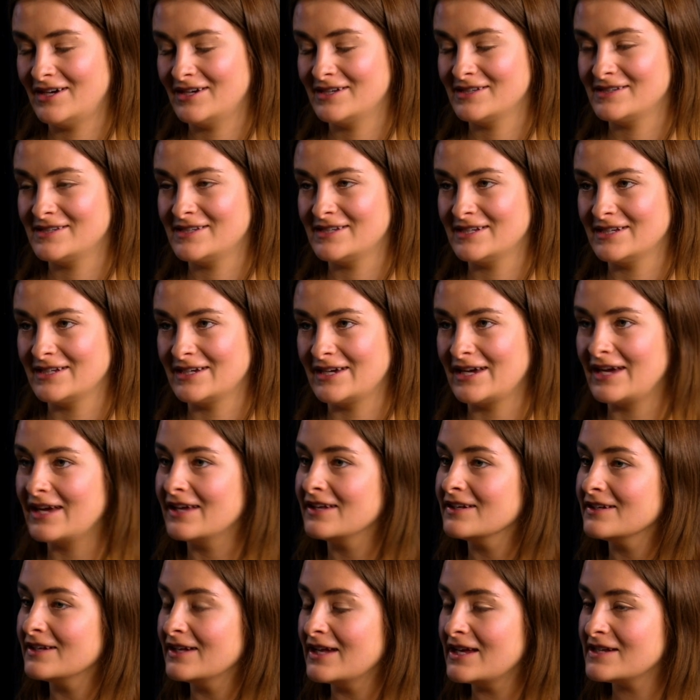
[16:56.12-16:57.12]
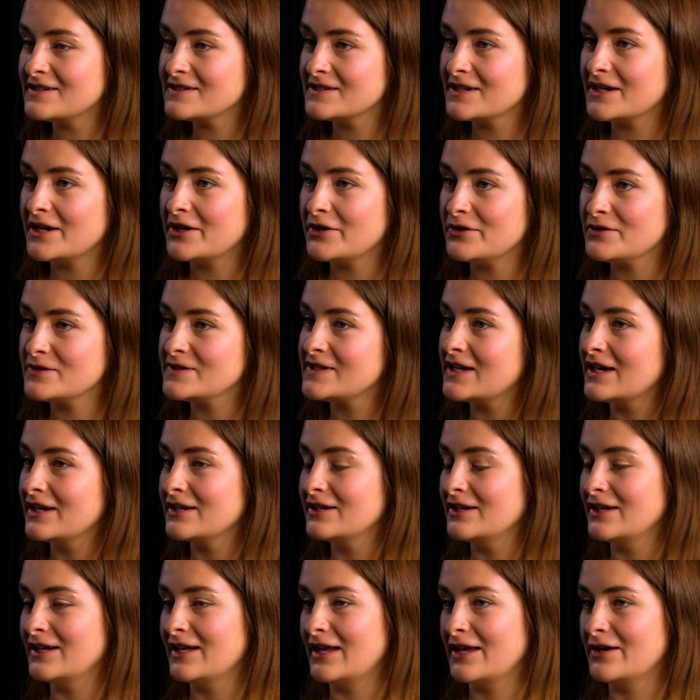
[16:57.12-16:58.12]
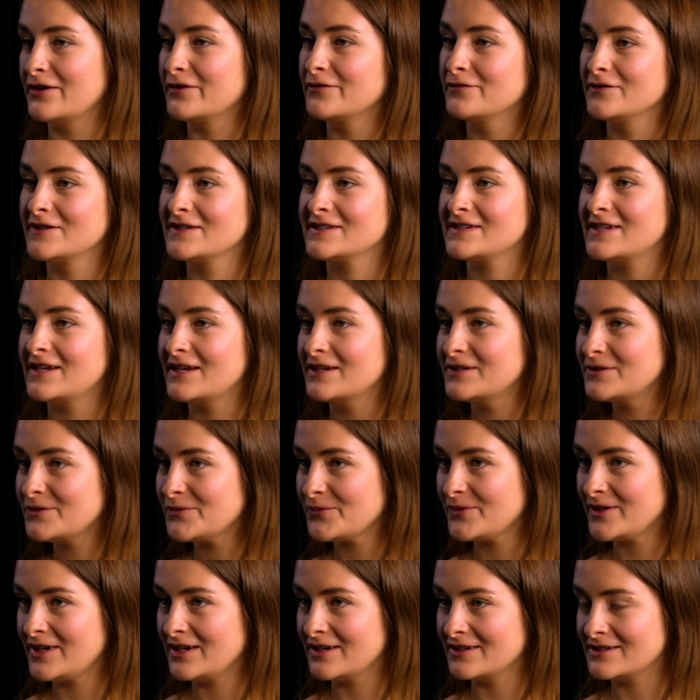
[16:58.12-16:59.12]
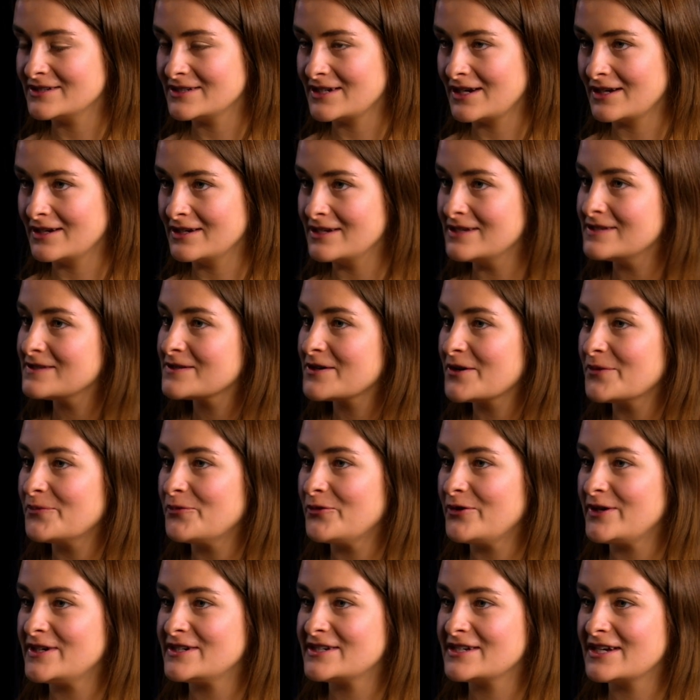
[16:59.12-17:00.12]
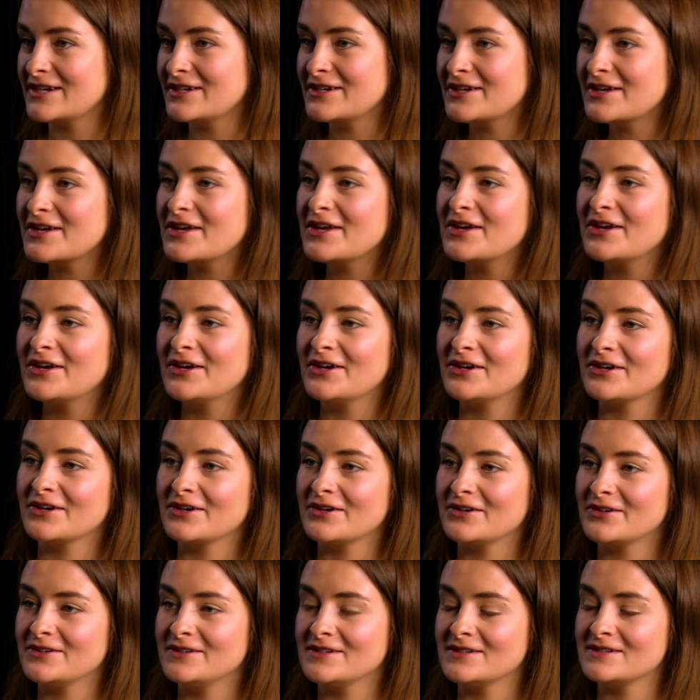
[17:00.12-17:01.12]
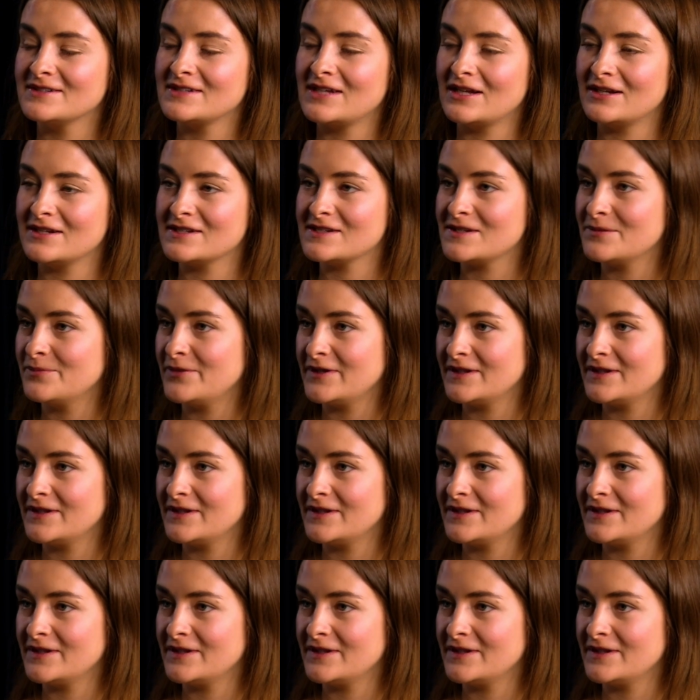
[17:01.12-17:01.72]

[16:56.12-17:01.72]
I see. And last year you signed a letter of intent with a Chinese corporation. Could you tell us a